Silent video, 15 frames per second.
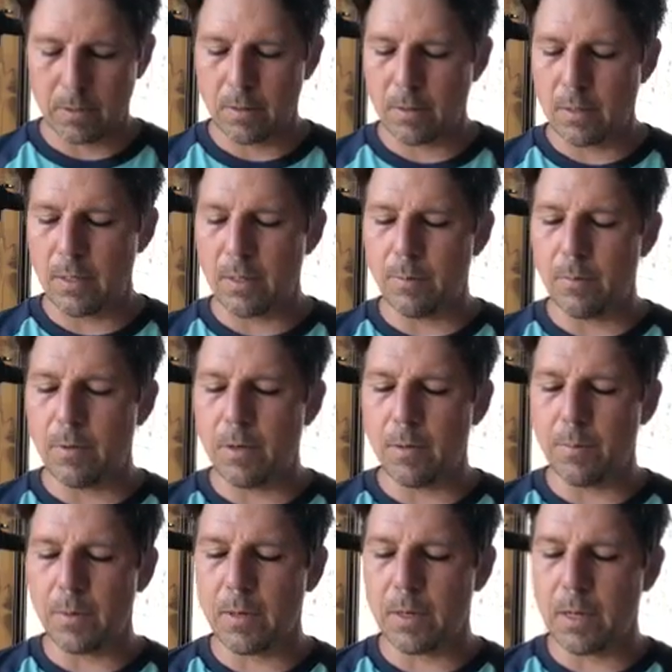Deep,
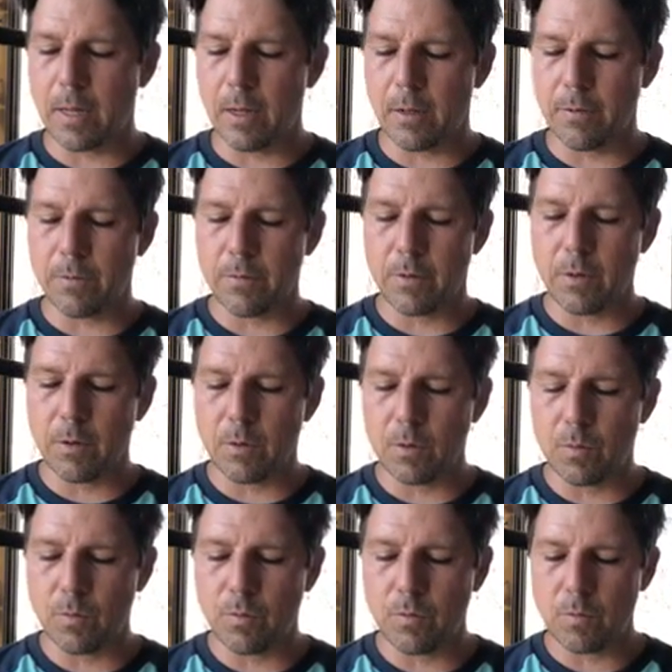deep inhale through the
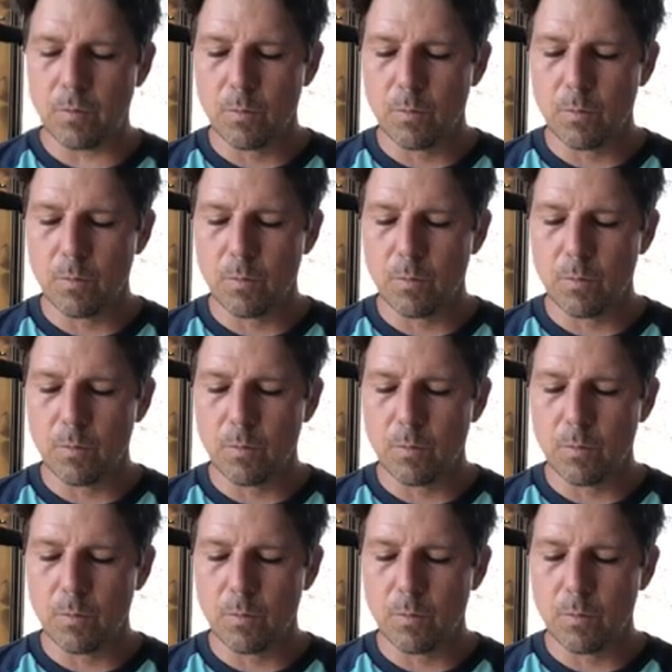nose.